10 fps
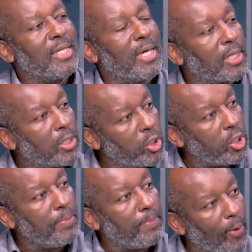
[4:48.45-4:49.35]
get
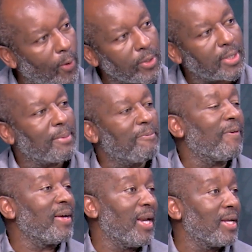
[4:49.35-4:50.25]
cheap long-term
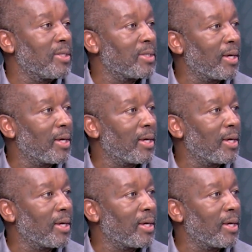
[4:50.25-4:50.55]
financing.